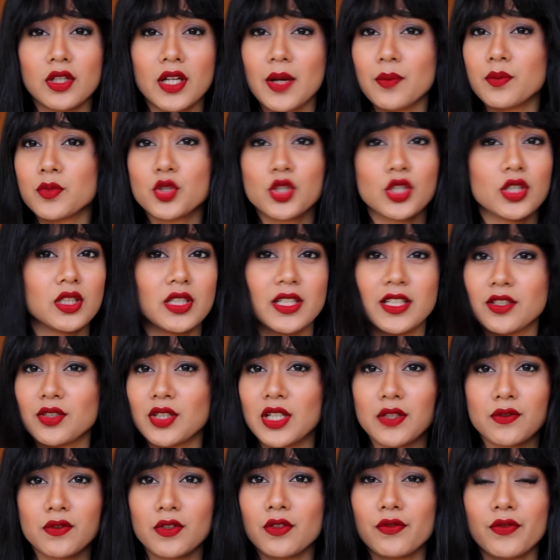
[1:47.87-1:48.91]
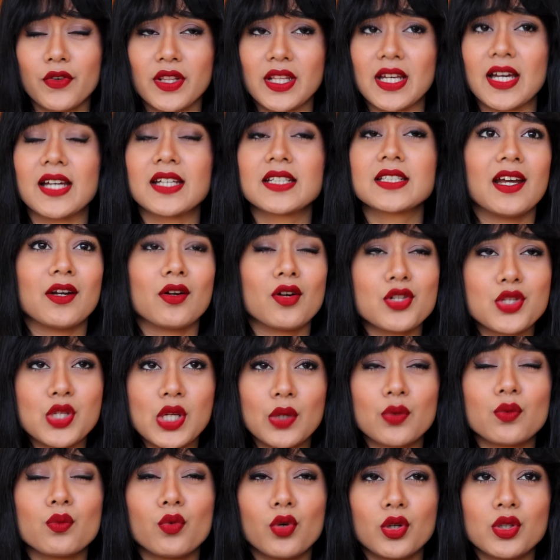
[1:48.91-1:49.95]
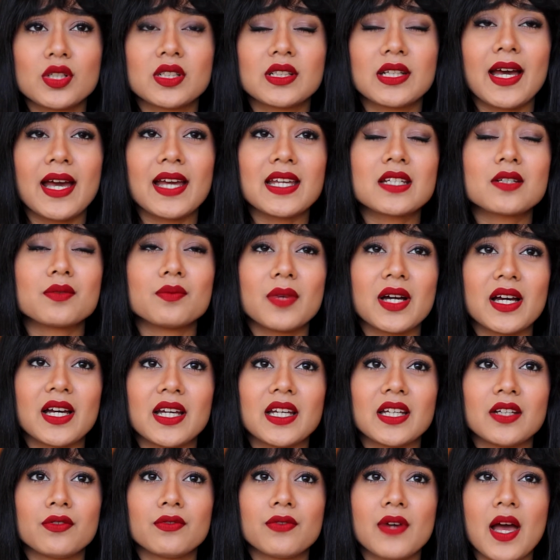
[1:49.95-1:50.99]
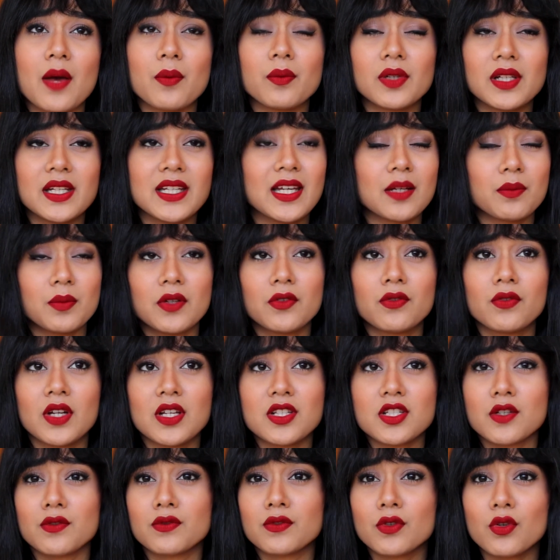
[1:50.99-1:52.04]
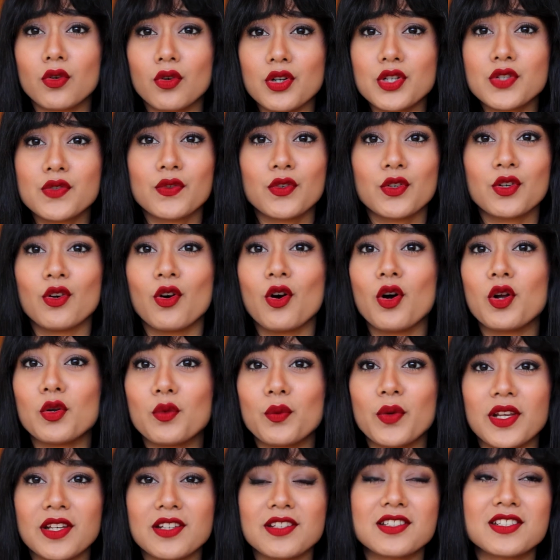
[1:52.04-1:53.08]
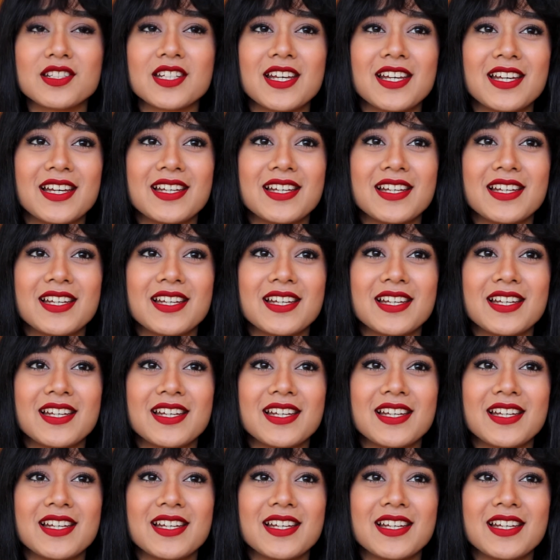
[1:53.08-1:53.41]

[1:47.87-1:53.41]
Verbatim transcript: I'm really grateful for that. And also I want to thank my family and my friends of course for always